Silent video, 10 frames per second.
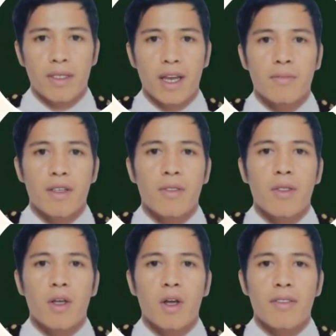delve
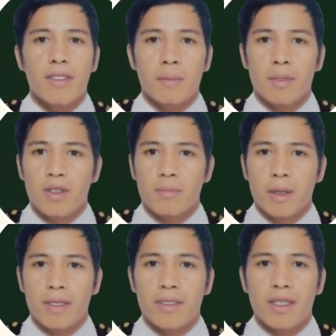into the concepts of
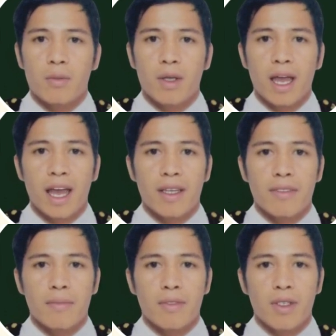metacentric height,
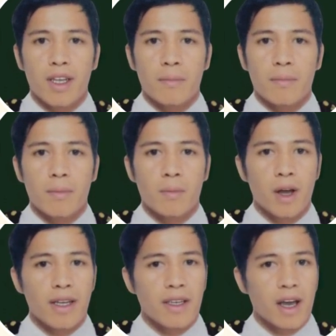GM,
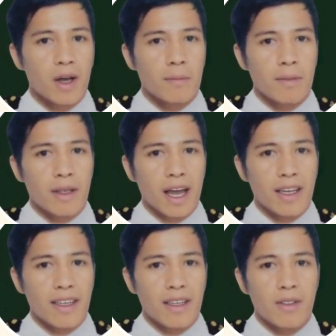righting arm,
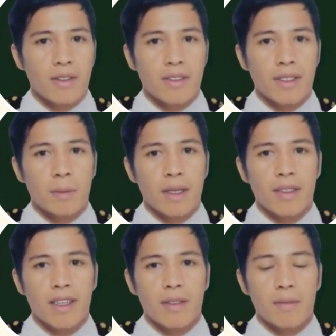and initial
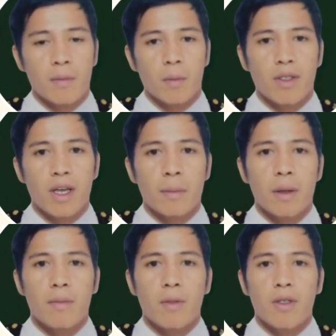stability, which are
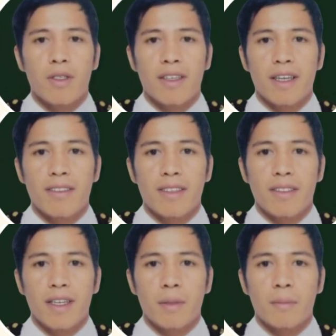pivotal in
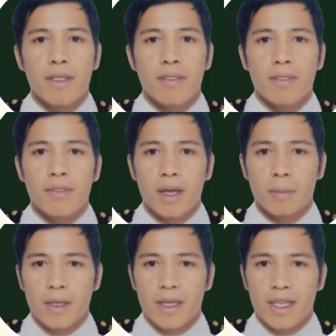assessing a vessel's
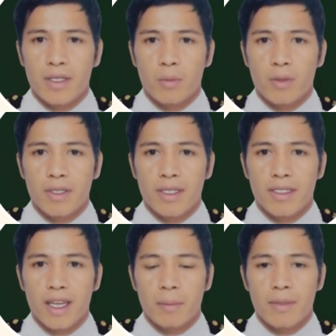ability to
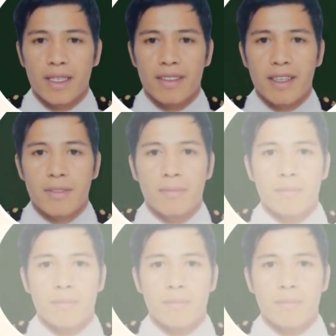resist capsizing.